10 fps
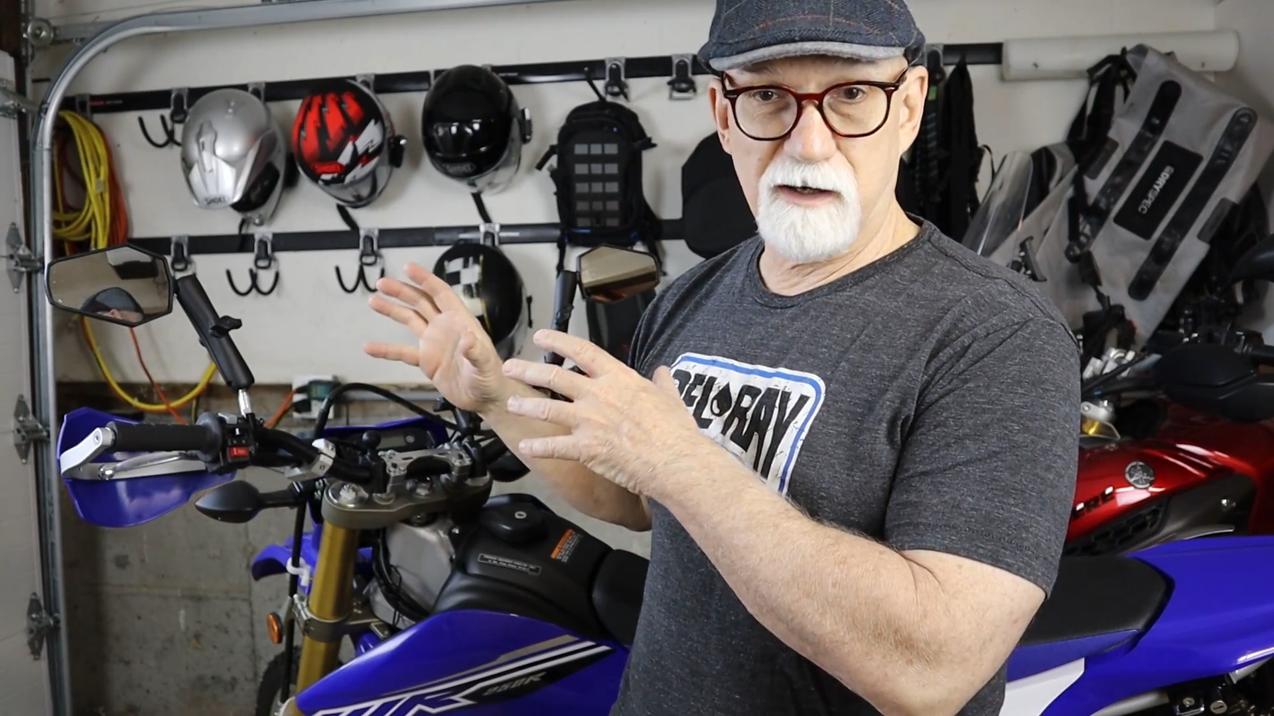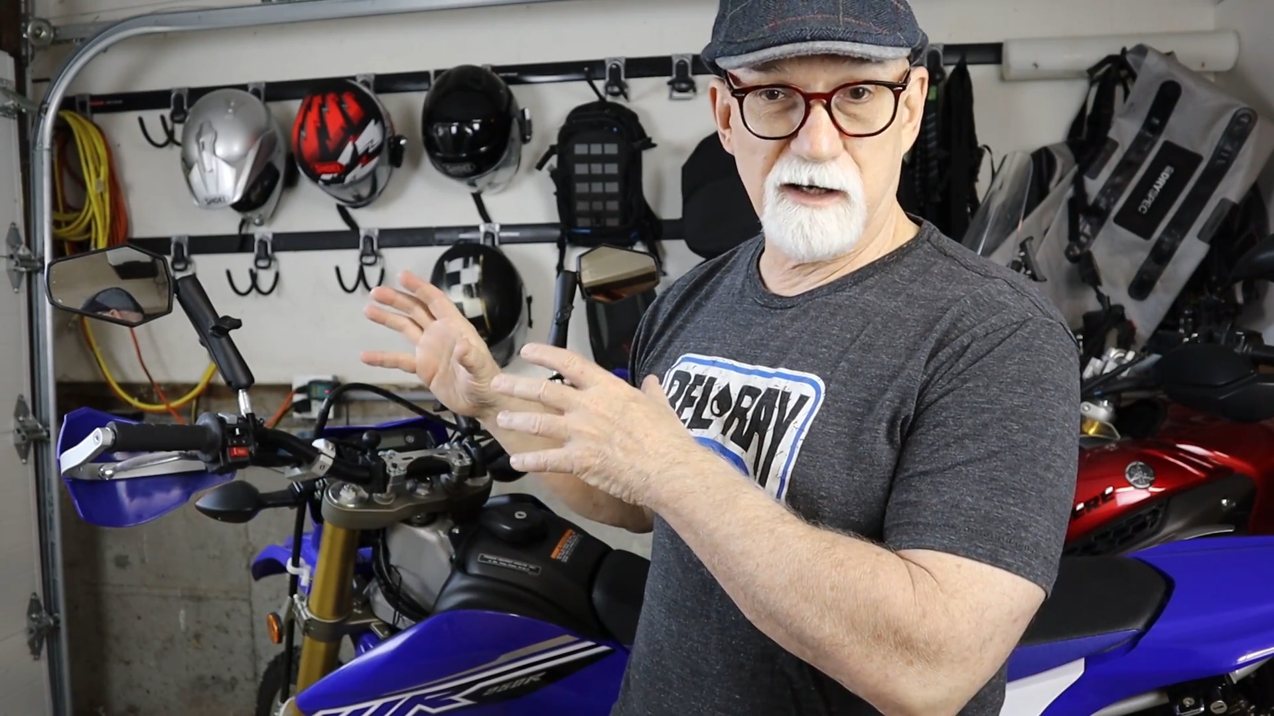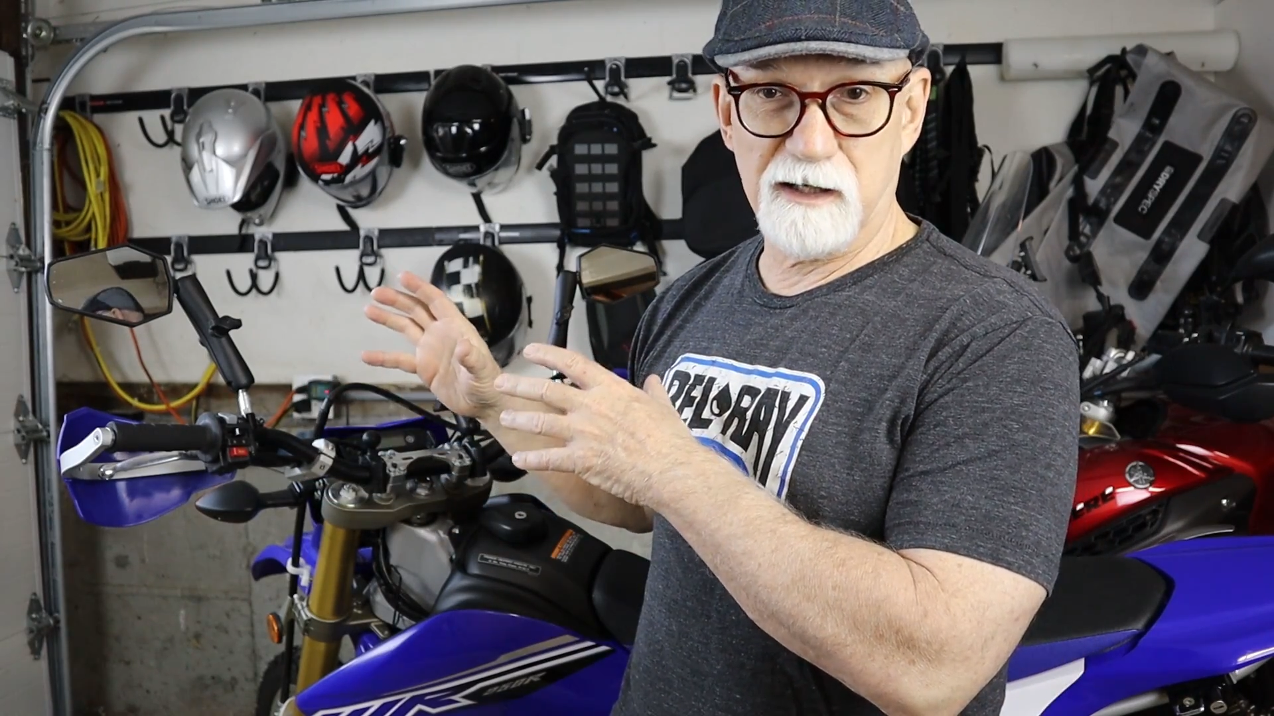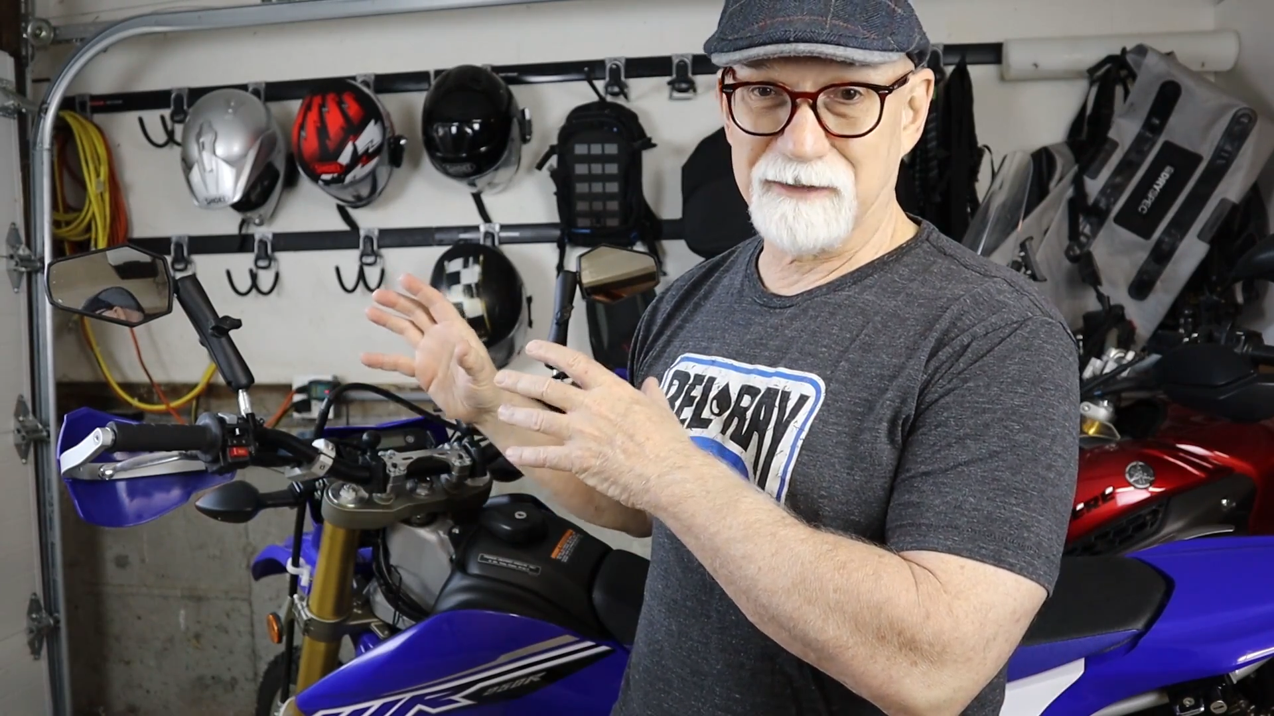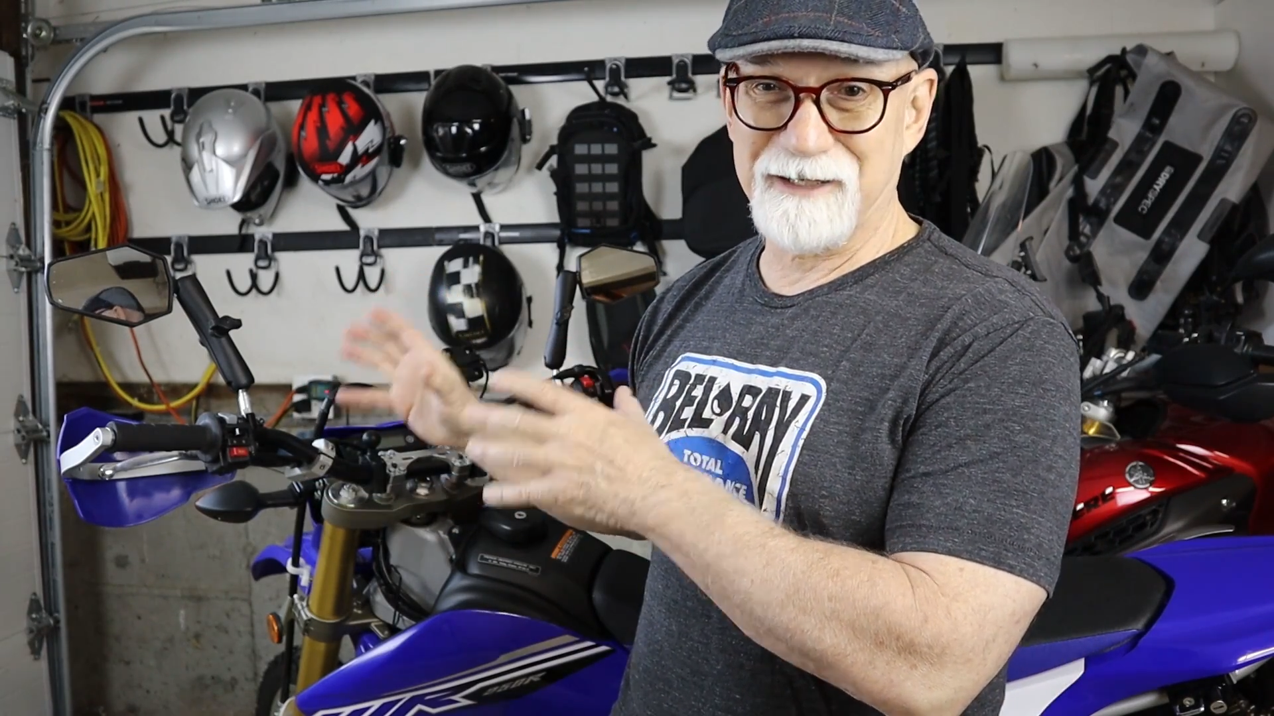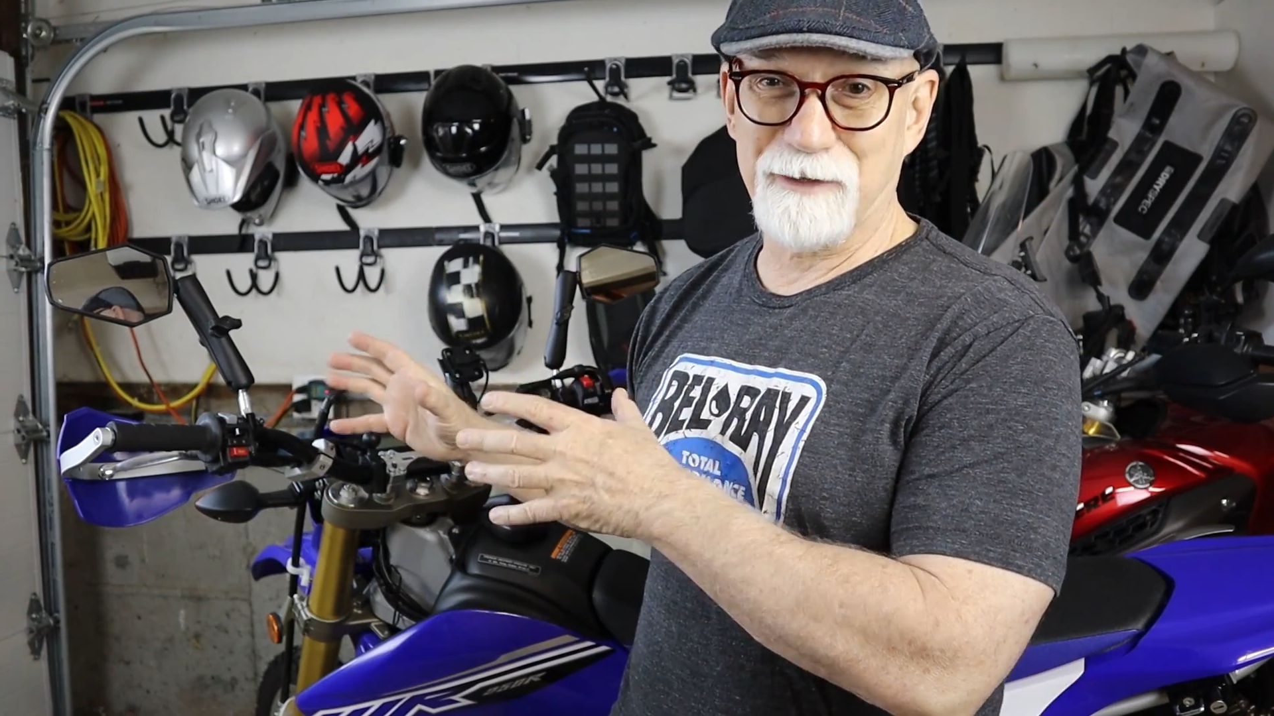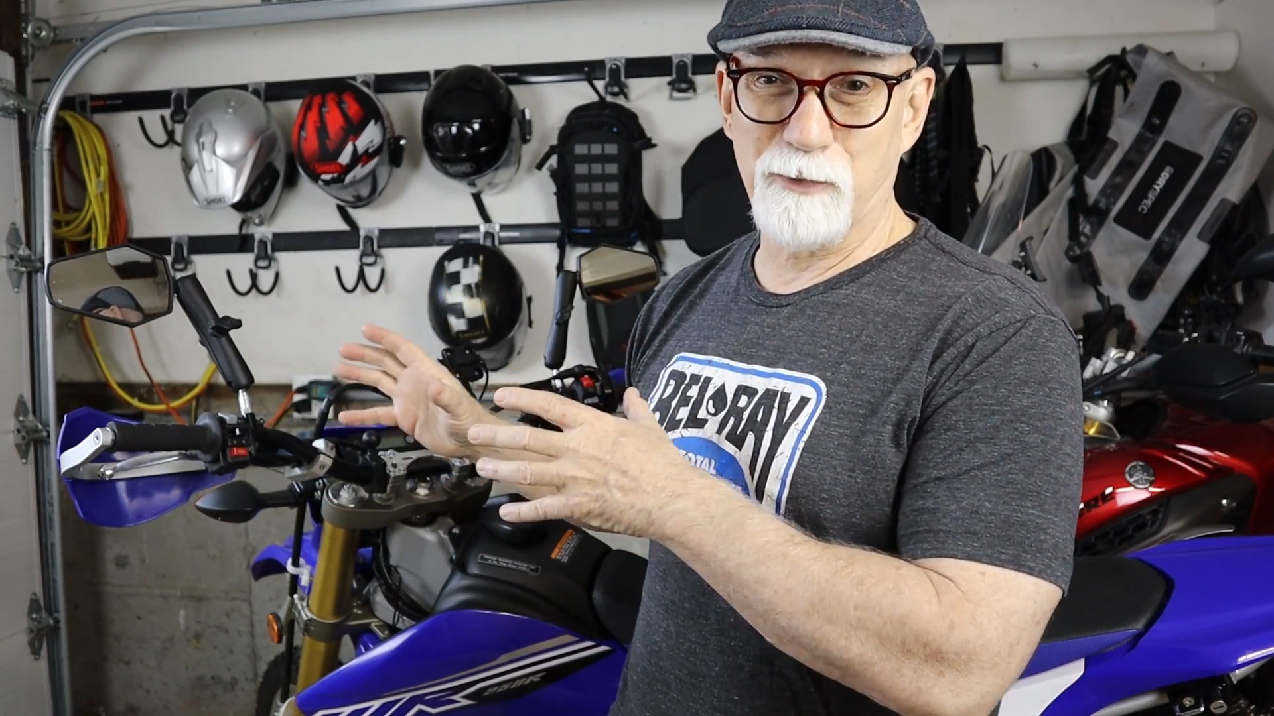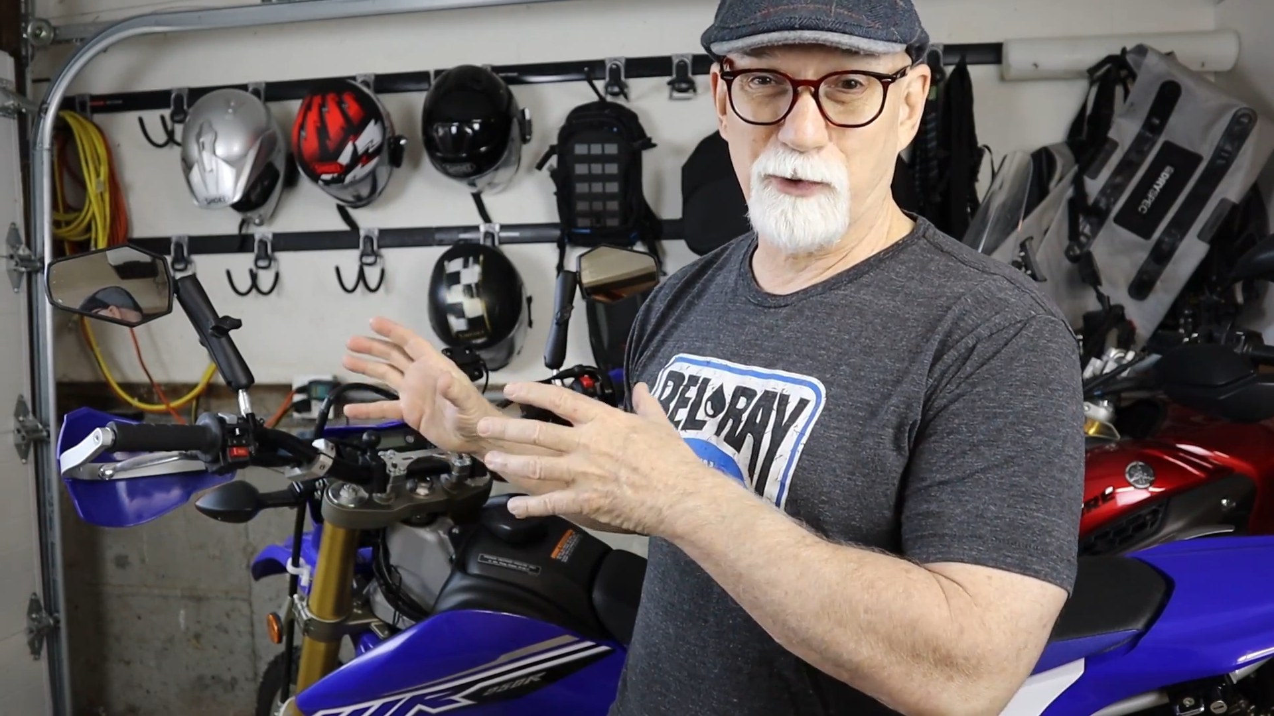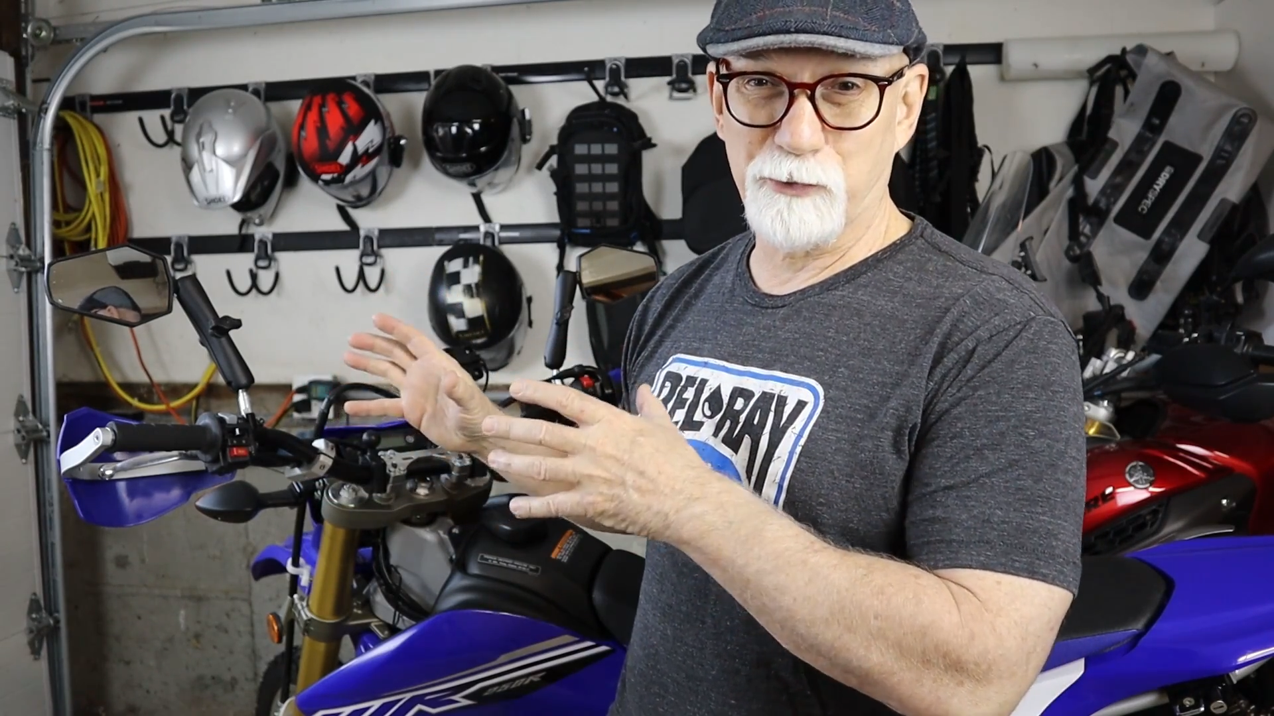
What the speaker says: are a lot more